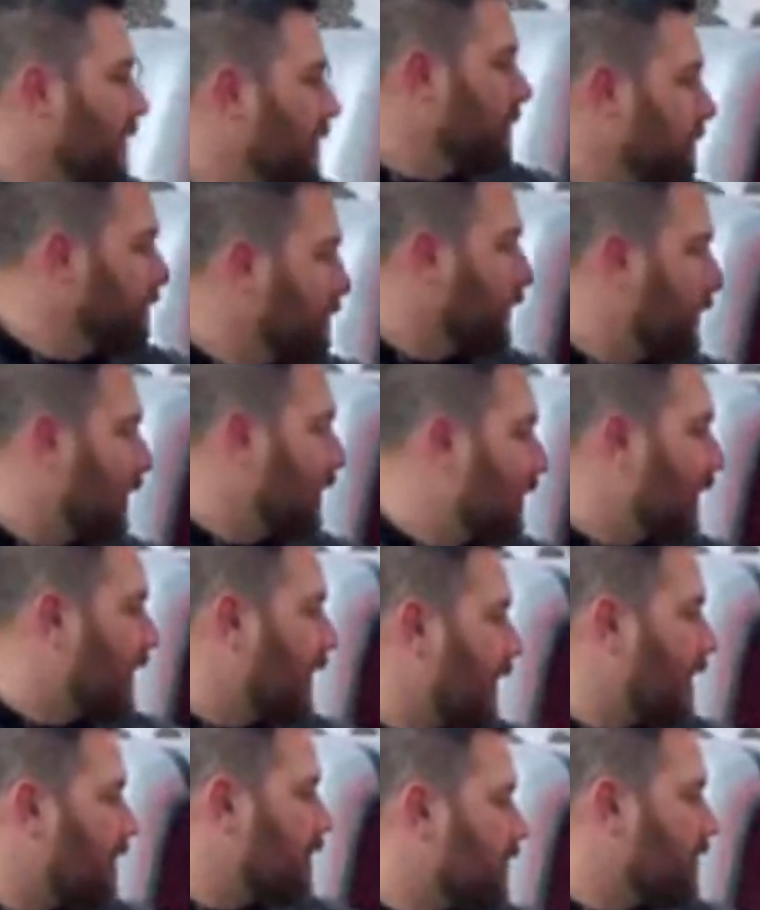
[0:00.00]
Then getting
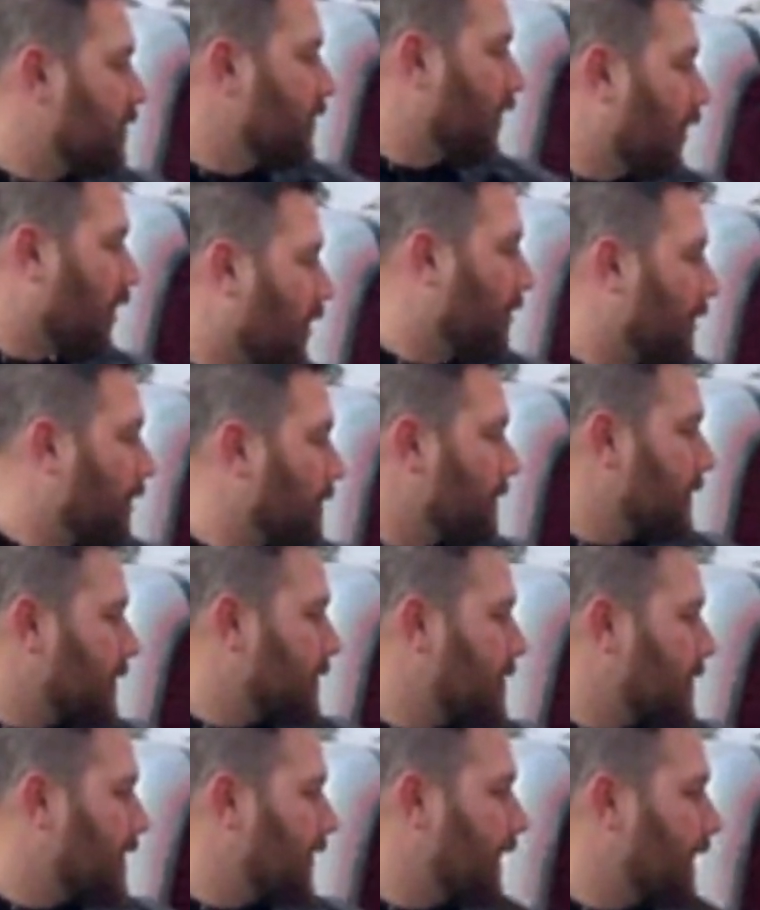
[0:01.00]
into all-purpose
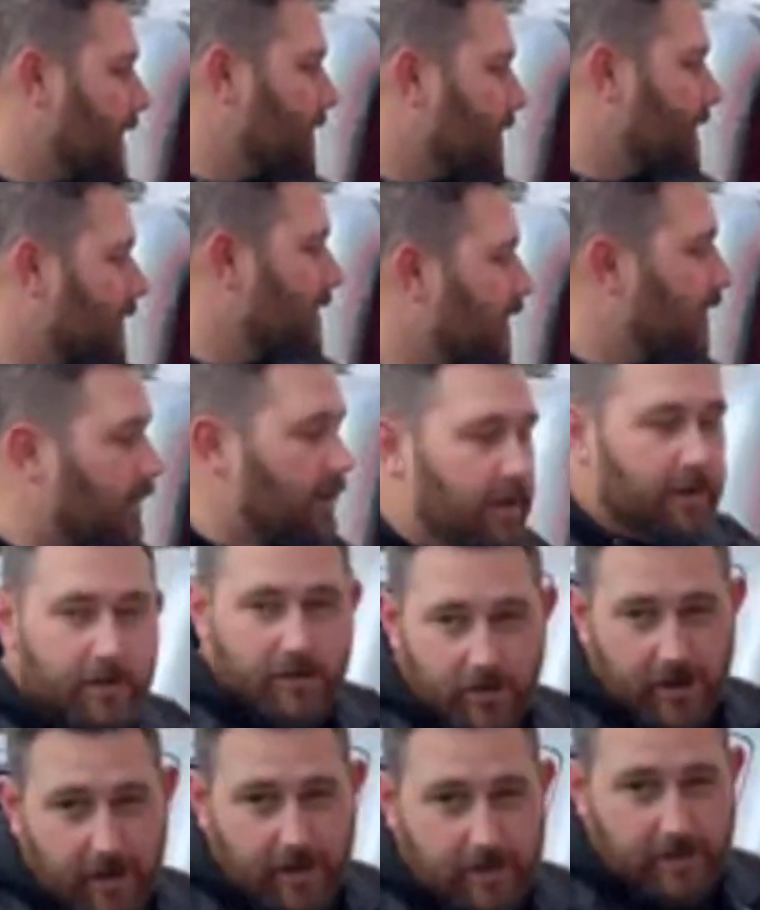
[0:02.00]
exterior
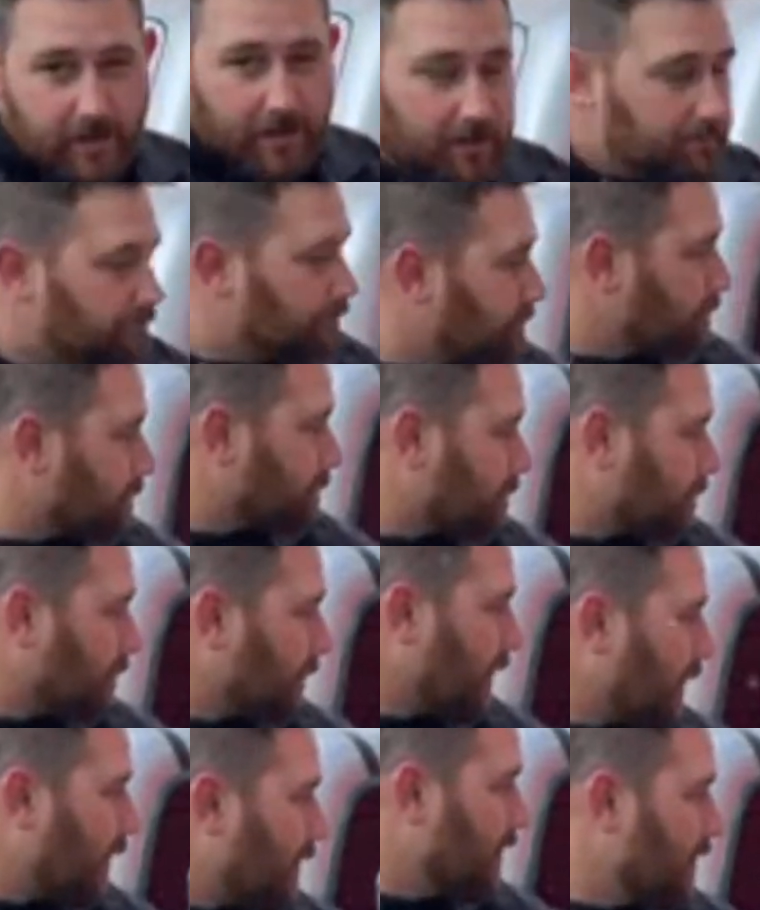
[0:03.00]
dressing,
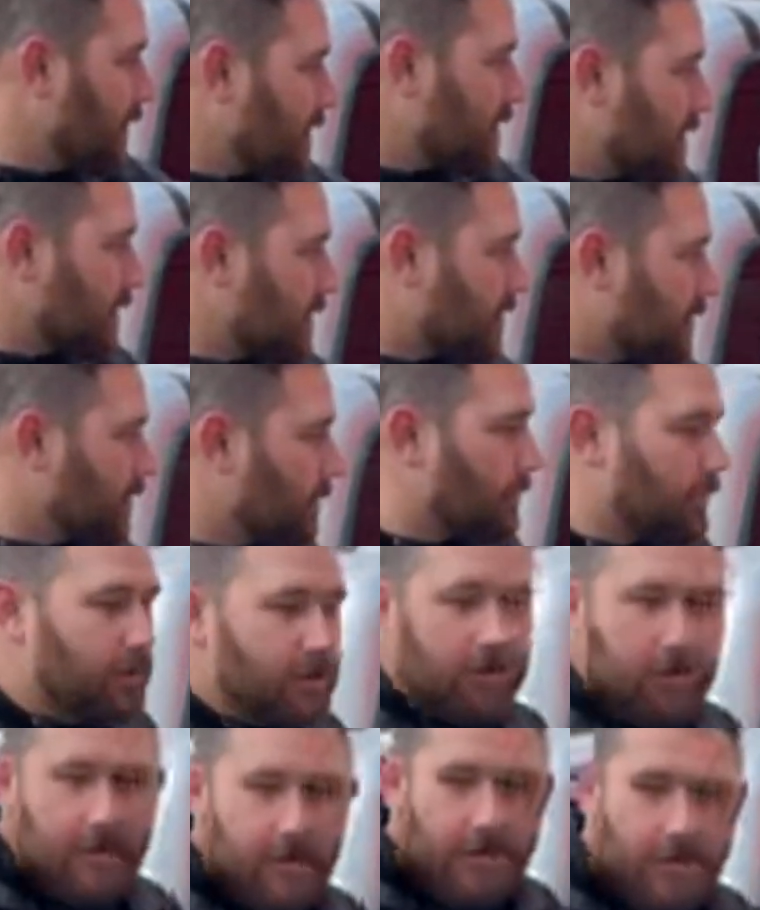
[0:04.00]
this is a super
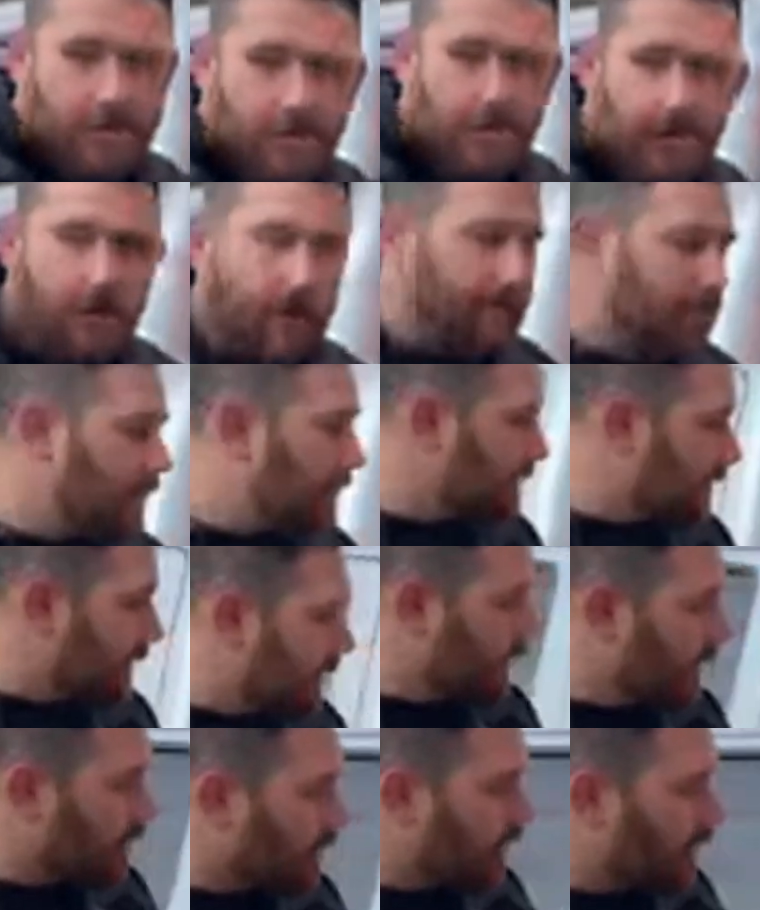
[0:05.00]
unique product that's an
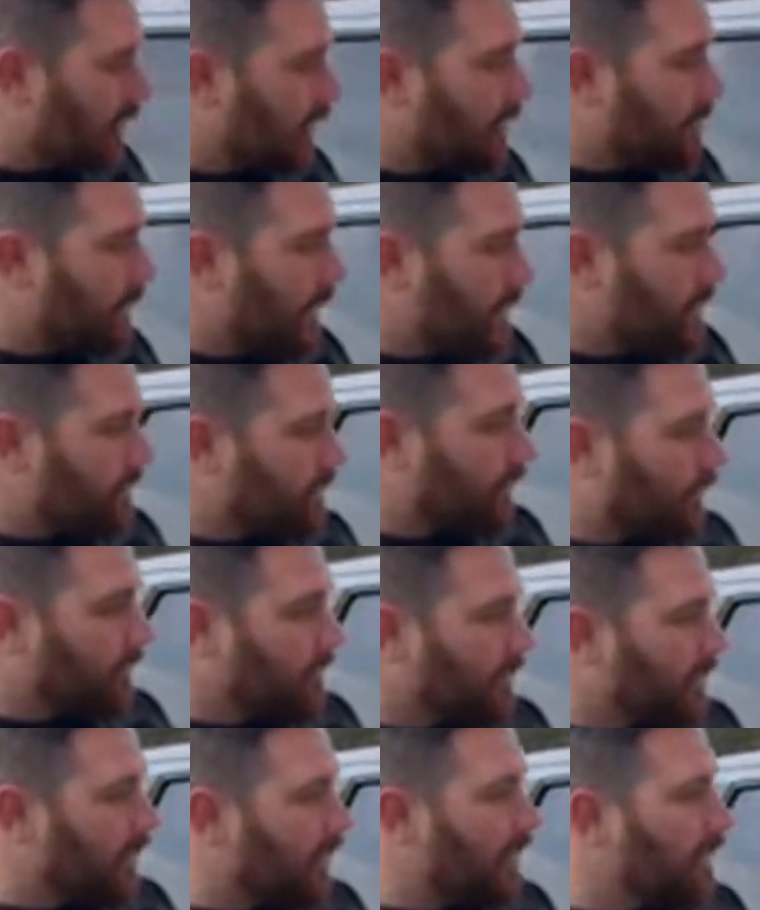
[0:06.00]
acrylic-based
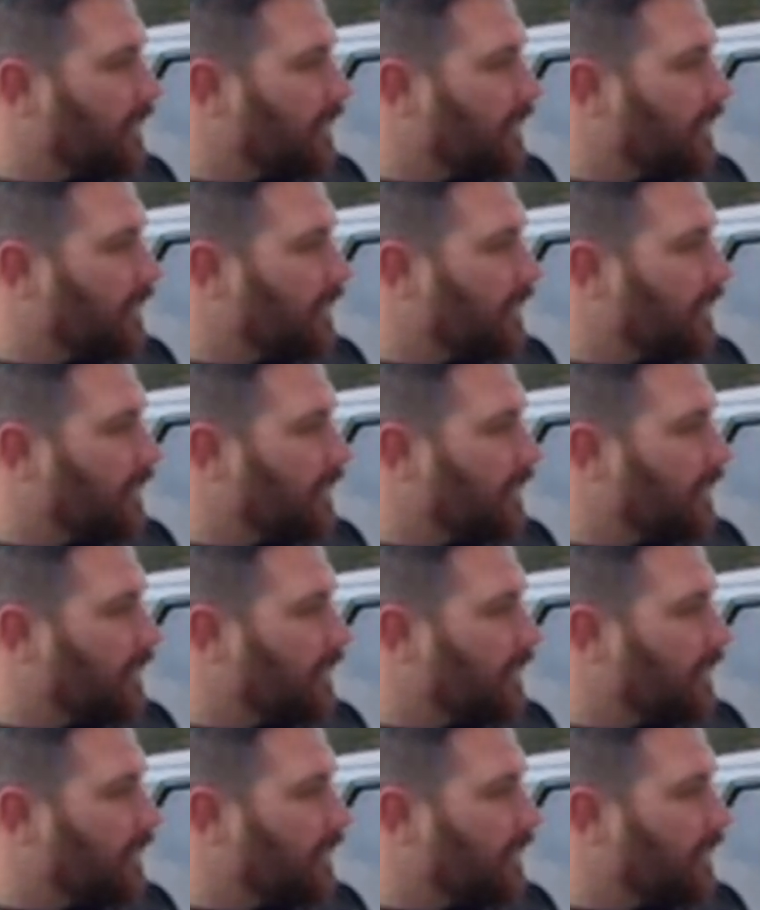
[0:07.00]
formula